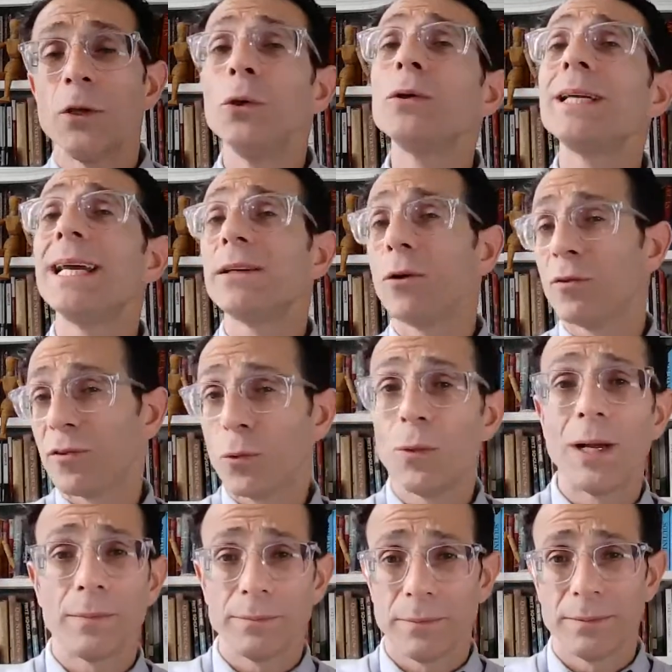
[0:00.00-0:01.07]
you'll get
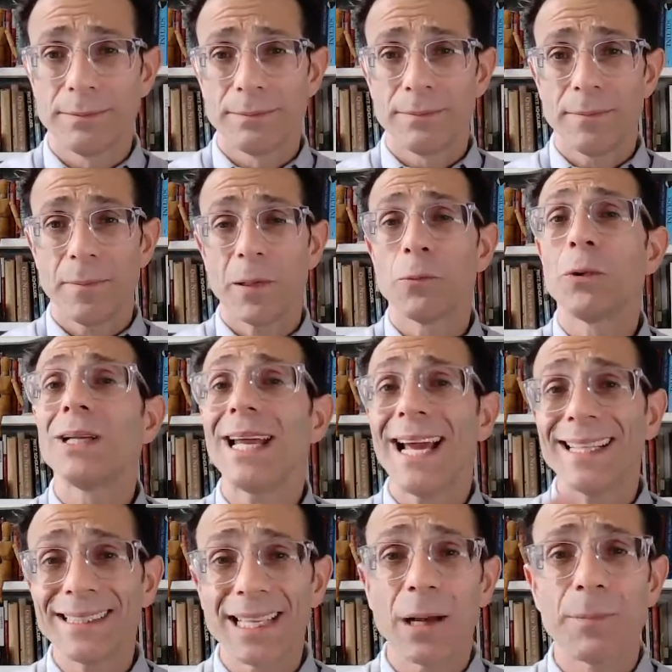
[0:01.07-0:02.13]
overwhelmed. And what
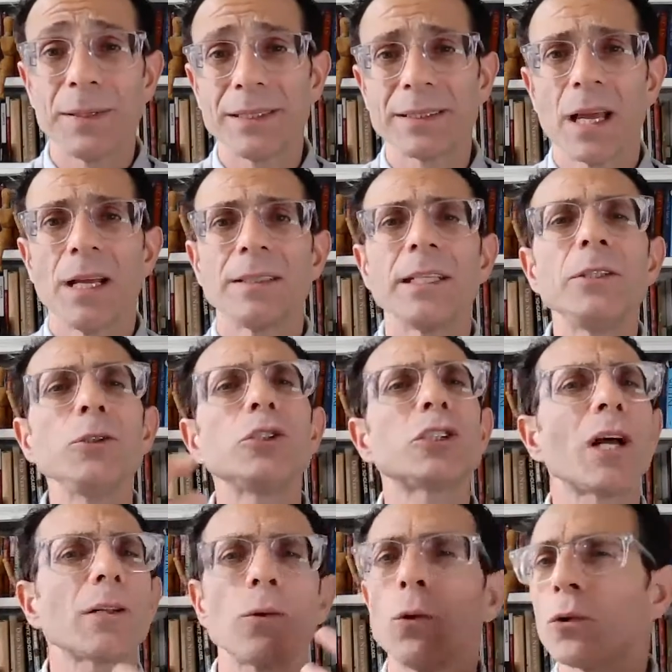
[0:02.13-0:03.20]
will end up is that you
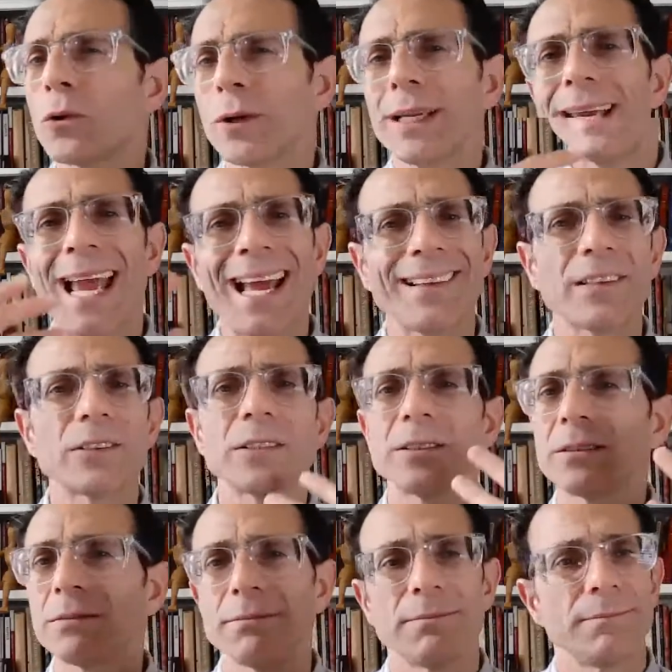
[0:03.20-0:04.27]
start ordering
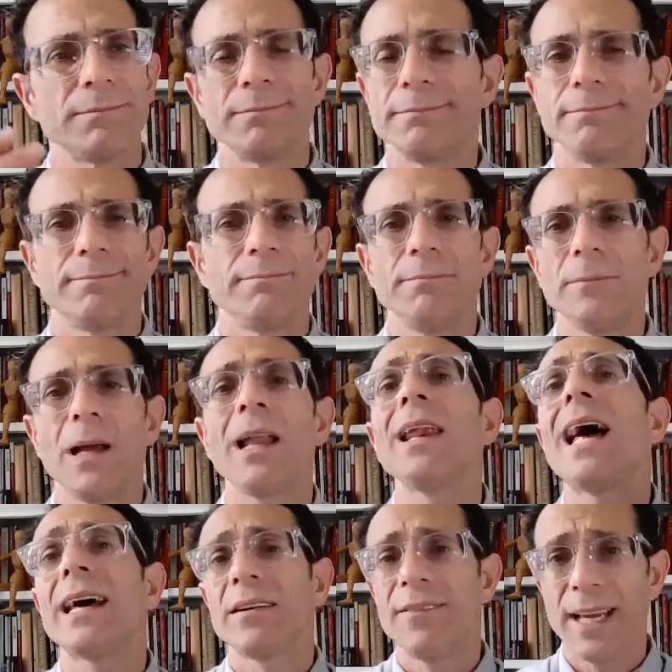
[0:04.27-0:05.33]
headers, a
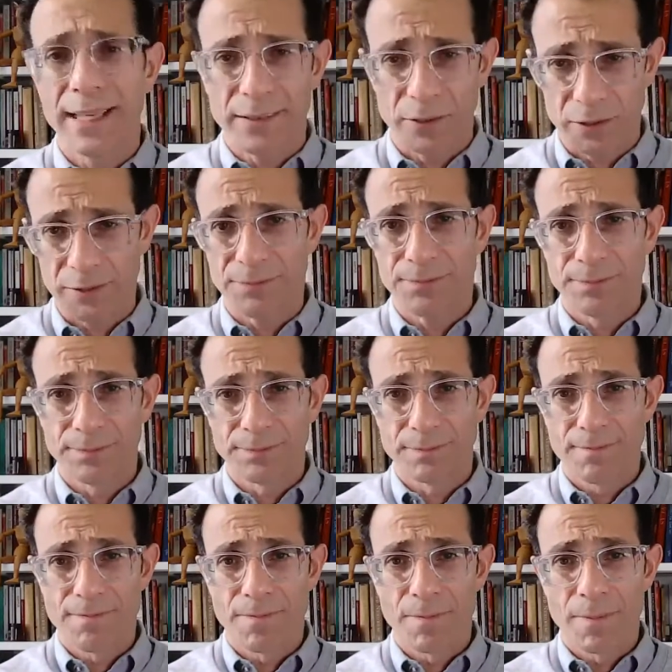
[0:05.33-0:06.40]
lot of headers.
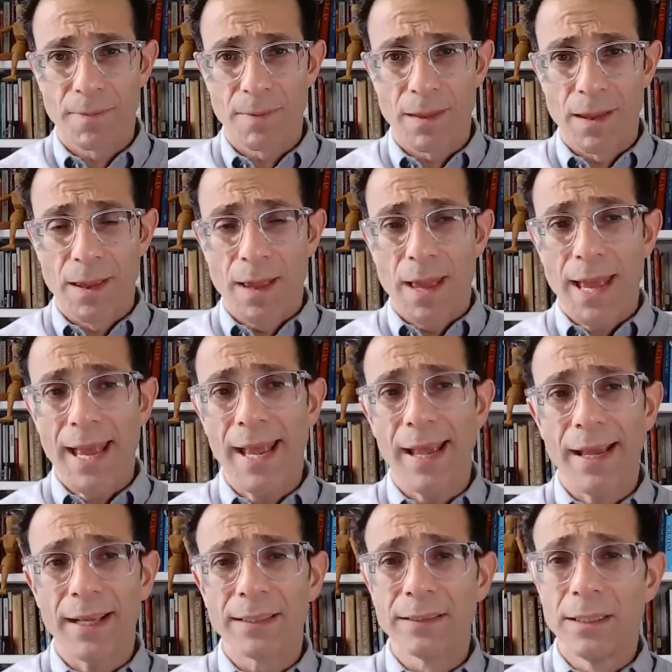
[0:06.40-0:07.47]

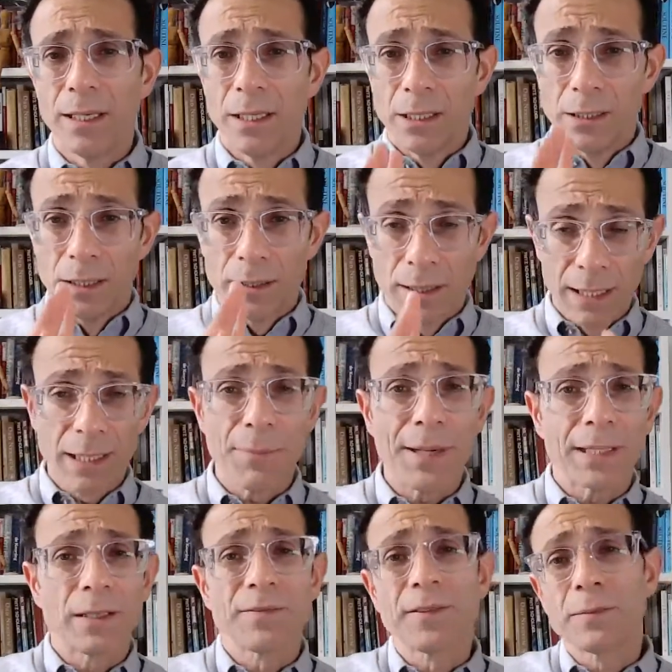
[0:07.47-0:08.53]
And think
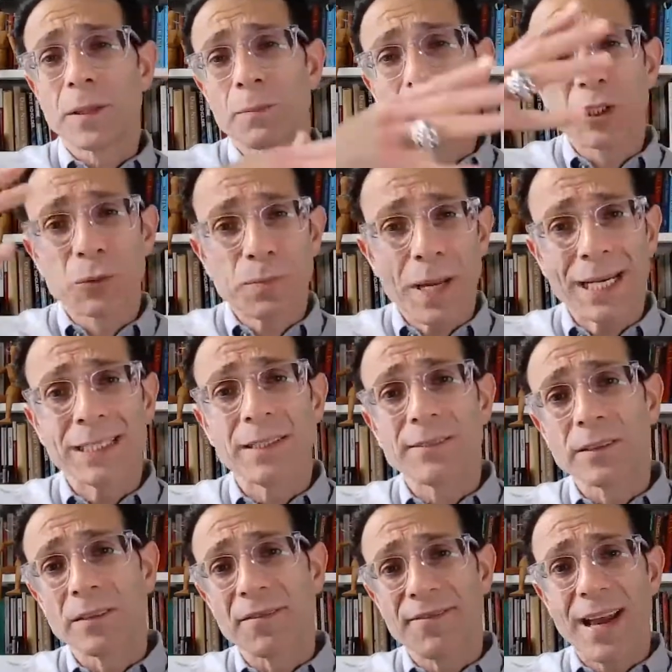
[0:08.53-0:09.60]
about it from the perspective of